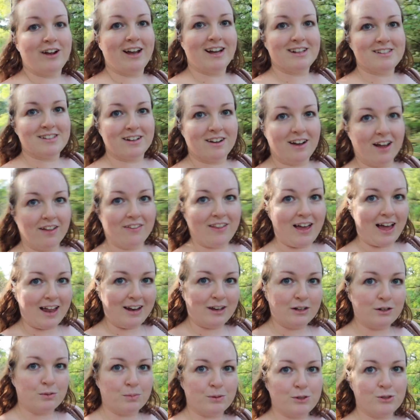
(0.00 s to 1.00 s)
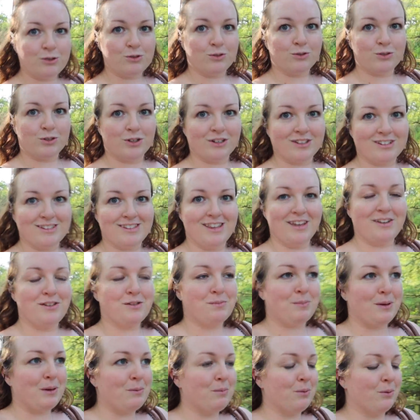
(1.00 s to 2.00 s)
I had to cut that a little bit short because those
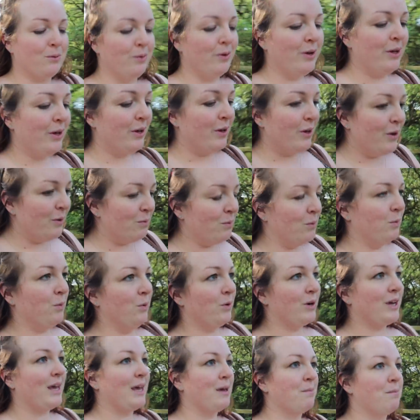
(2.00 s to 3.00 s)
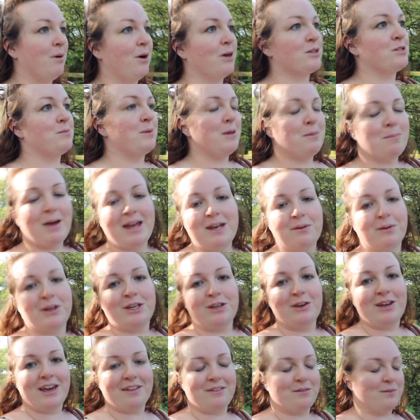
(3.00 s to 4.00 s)
people were walking past me. But anyway,
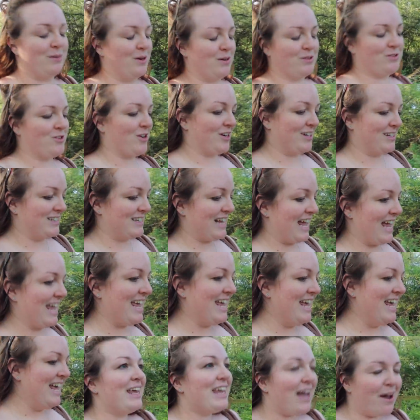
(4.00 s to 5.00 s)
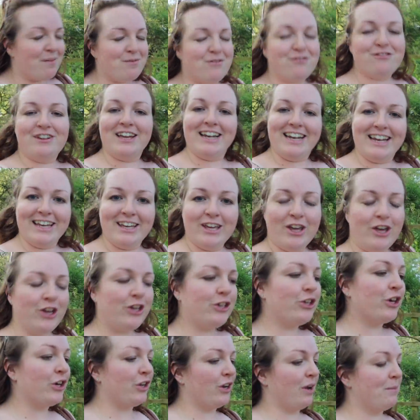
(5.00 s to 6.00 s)
you get what I was trying to say. Yeah, I'm feeling
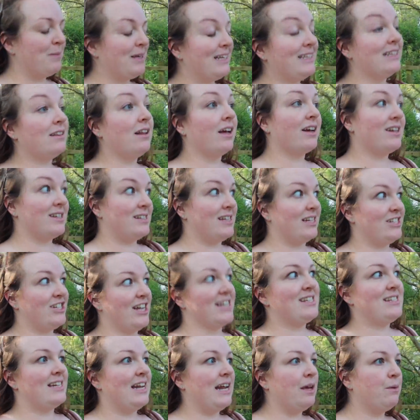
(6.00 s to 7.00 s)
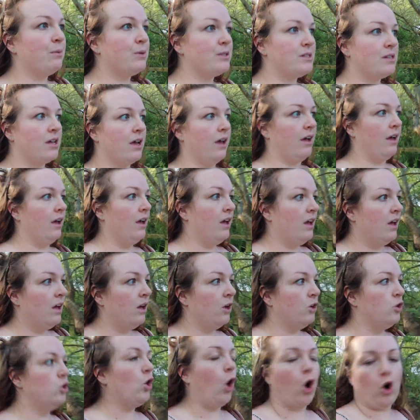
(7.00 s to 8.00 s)
good. I mean, like I said, yesterday was
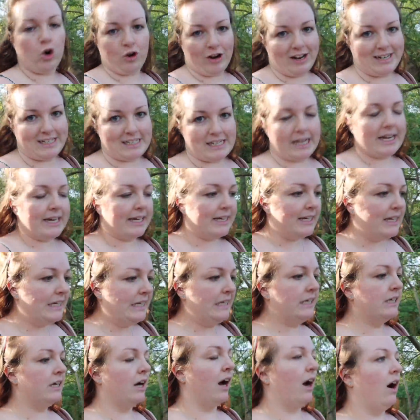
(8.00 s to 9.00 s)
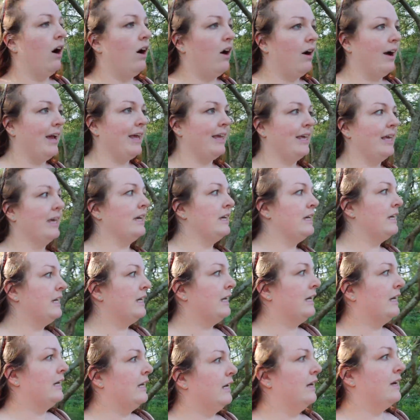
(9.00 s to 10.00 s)
not a great day. I
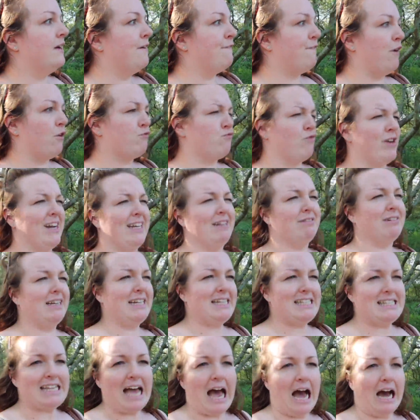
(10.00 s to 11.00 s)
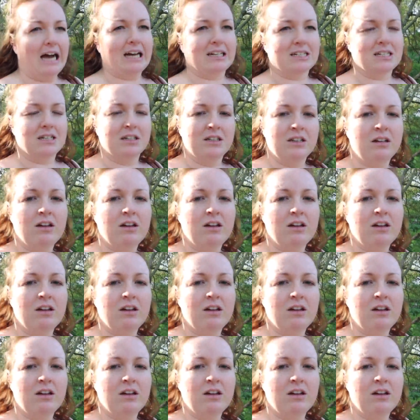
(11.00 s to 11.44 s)
felt really, really sad.